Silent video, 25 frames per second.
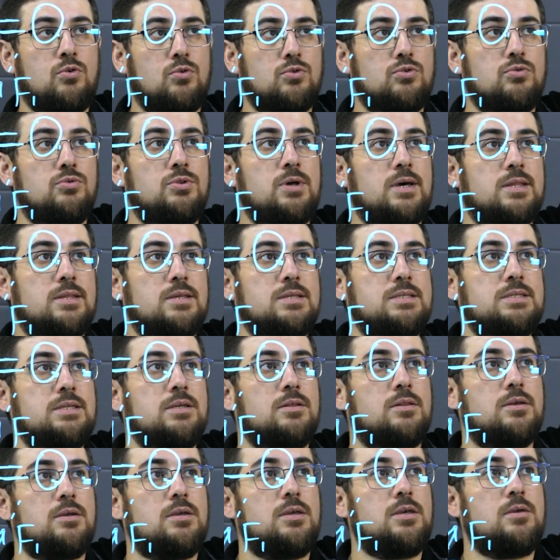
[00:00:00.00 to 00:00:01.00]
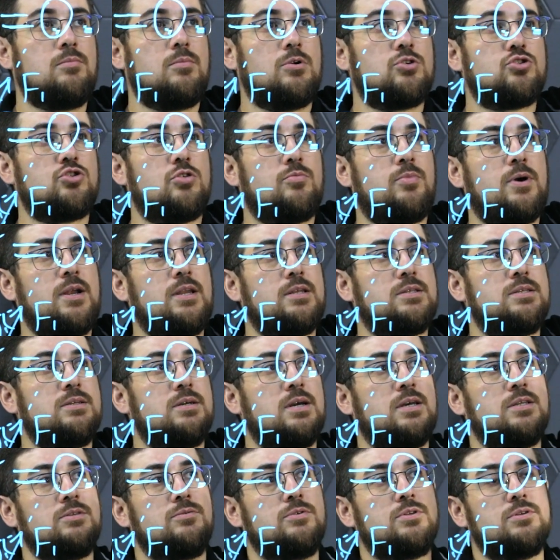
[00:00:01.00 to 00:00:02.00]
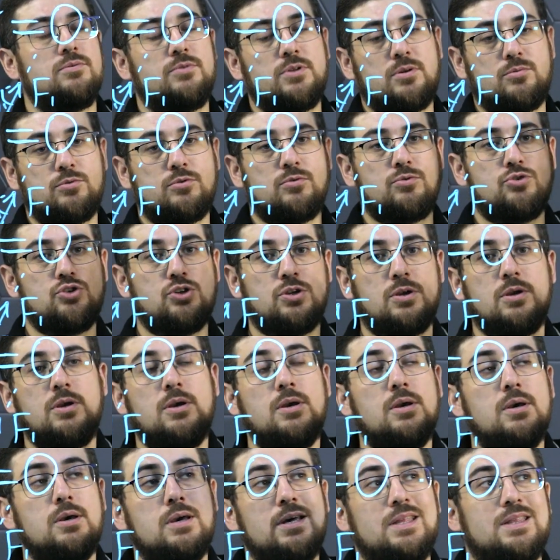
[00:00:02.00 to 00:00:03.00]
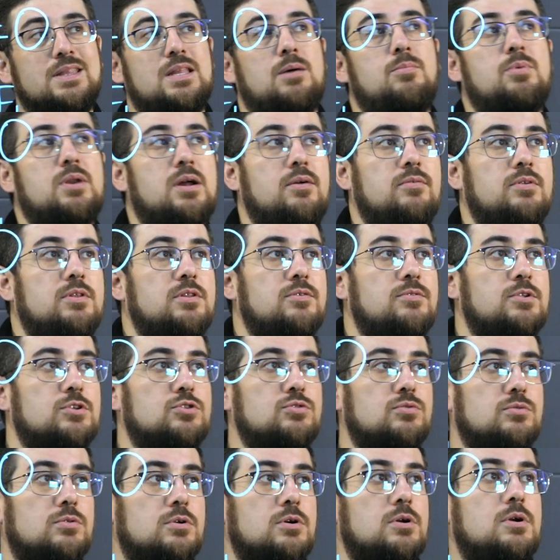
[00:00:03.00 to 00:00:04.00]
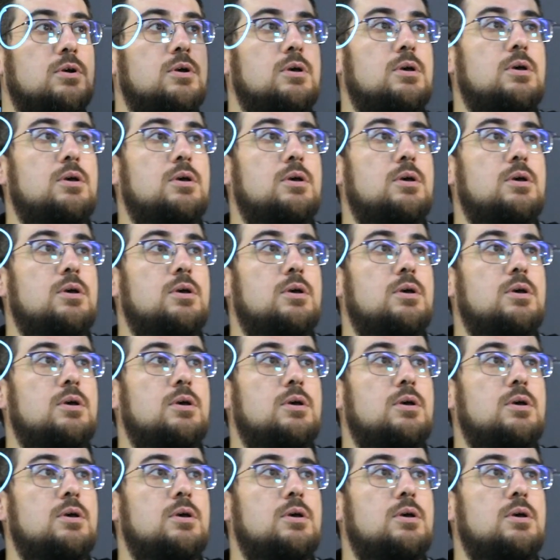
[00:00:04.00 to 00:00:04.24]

And the thumb is, in this case, pointing into the figure.